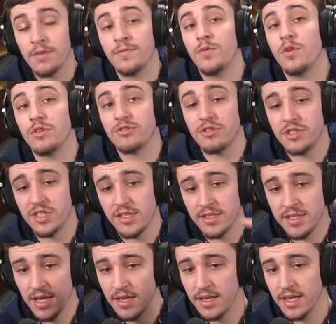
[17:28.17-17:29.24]
a fortress and
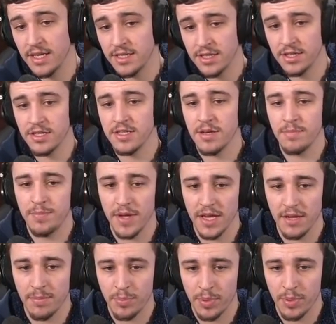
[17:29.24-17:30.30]
turned it into just a
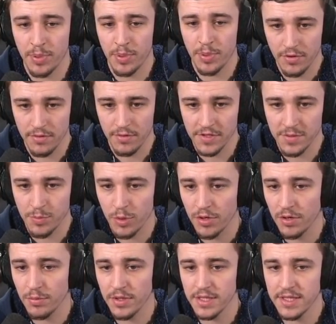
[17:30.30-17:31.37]
big platform for
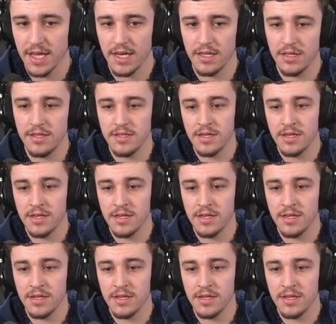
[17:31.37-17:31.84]
spawning wither skeletons.